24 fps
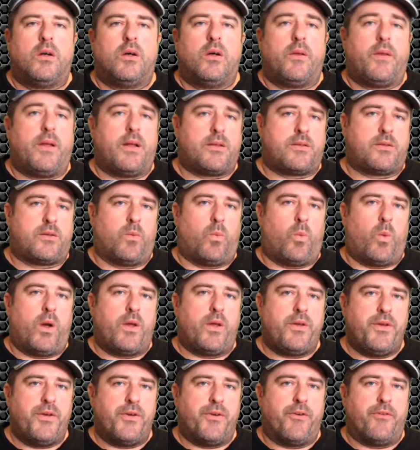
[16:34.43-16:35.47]
That's the
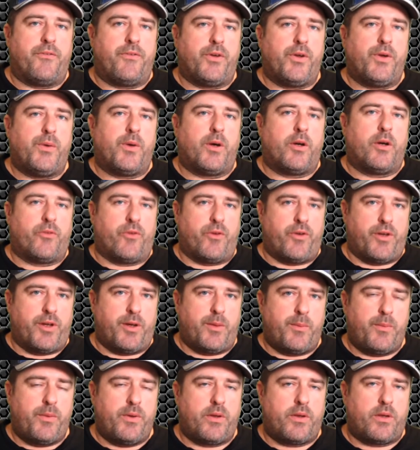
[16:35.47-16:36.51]
1 year review over and
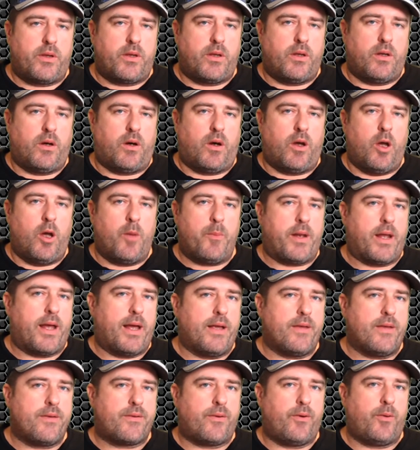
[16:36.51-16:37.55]
done with. I hope it
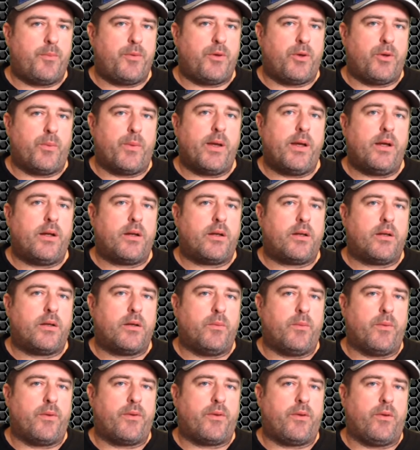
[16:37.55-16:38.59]
has helped you out
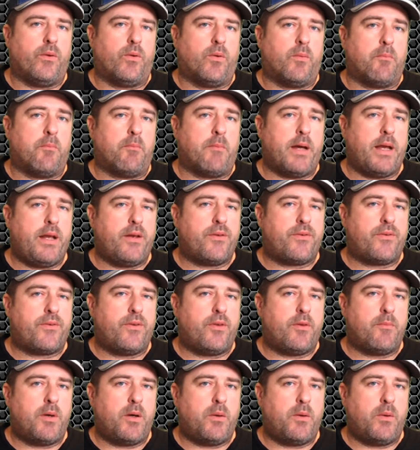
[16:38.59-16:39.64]
with your maintenance of
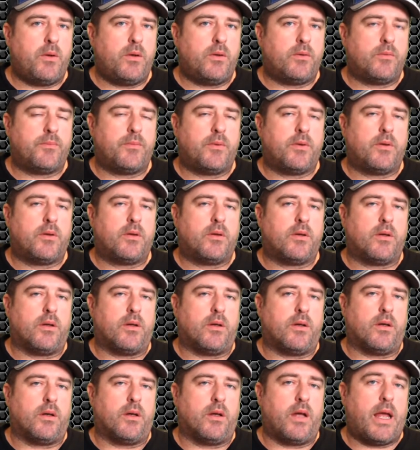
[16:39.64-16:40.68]
the mower,
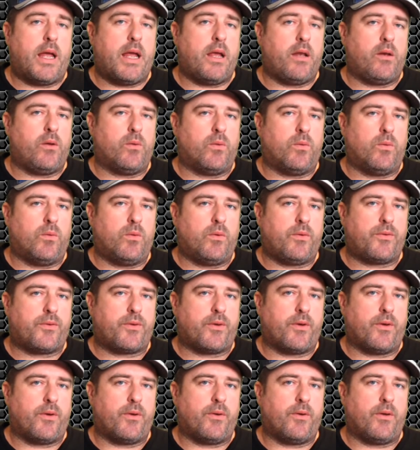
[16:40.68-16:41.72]
and
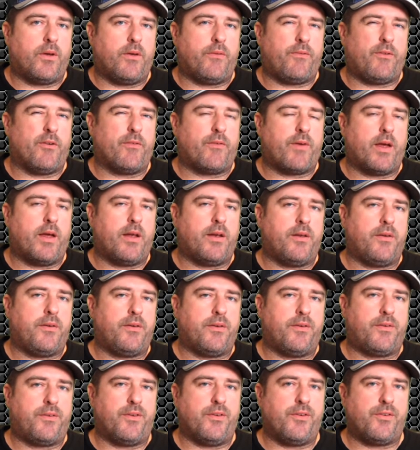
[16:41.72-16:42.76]
also if you've had
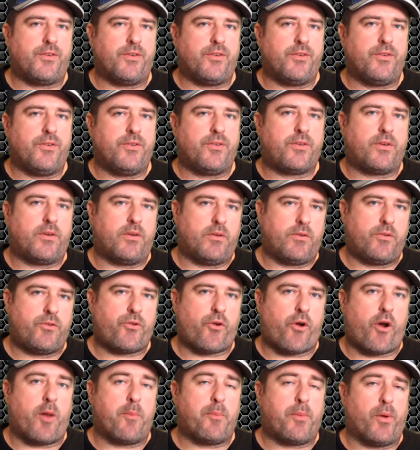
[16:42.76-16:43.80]
decisions
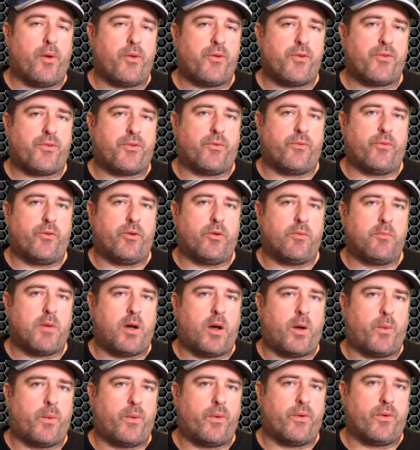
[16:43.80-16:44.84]
trying to purchase a reel
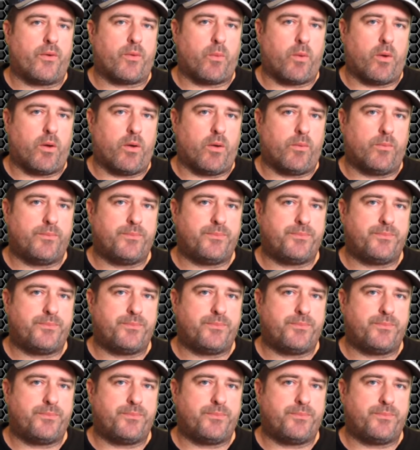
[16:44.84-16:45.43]
mower as well.